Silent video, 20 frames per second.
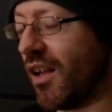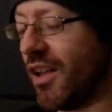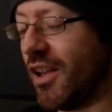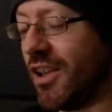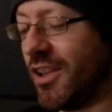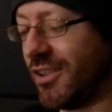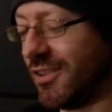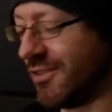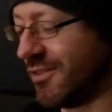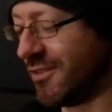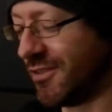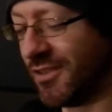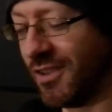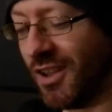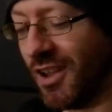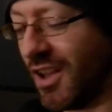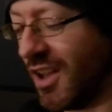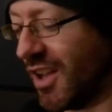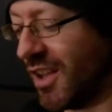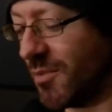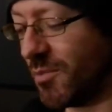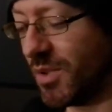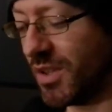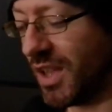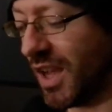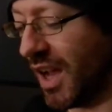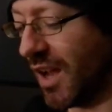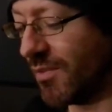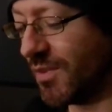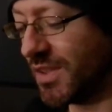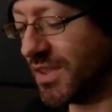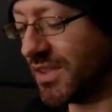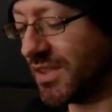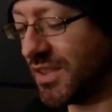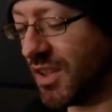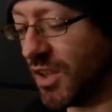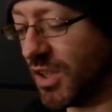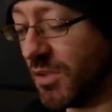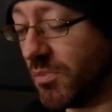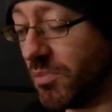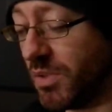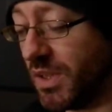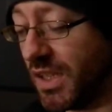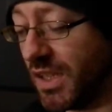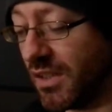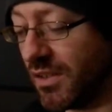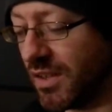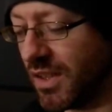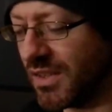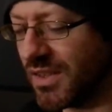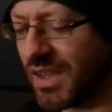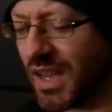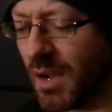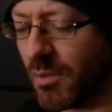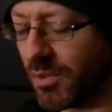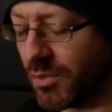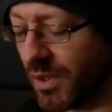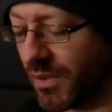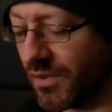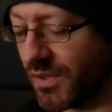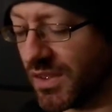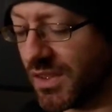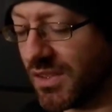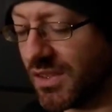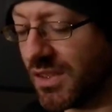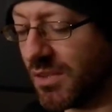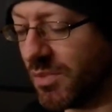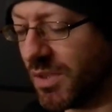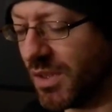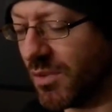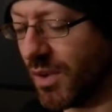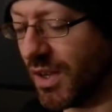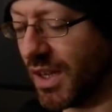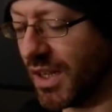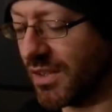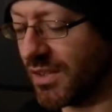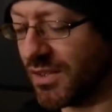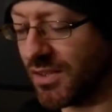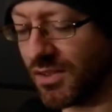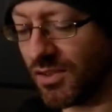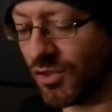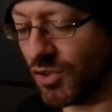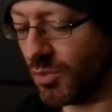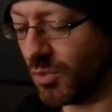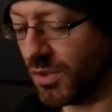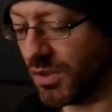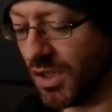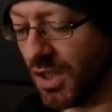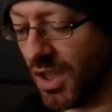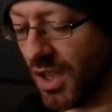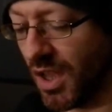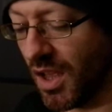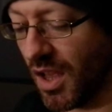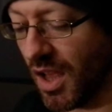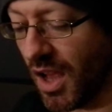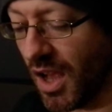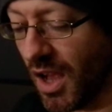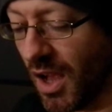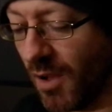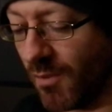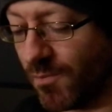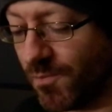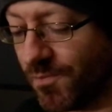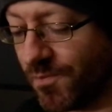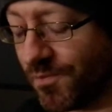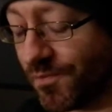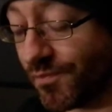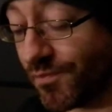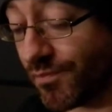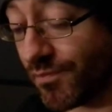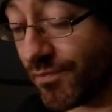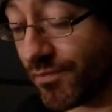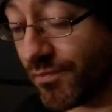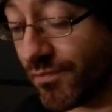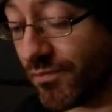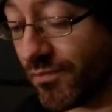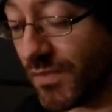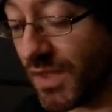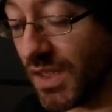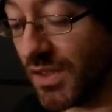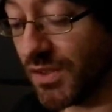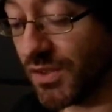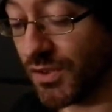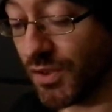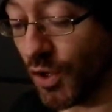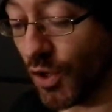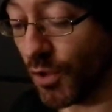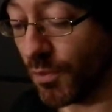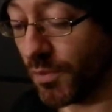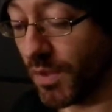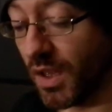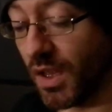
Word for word: but um, this is the only big. There's a couple of references. This is the big one. Answer stupid. Um, so